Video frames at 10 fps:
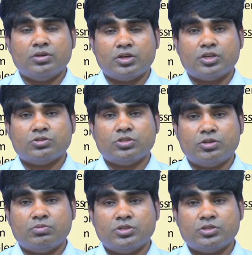Okay, so
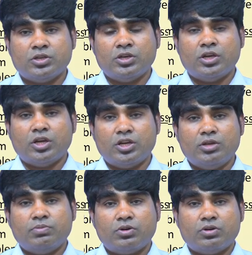that means
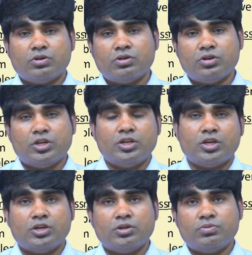any product or any
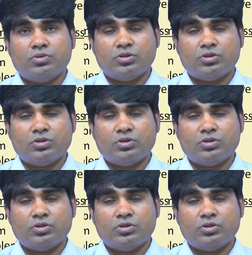kind of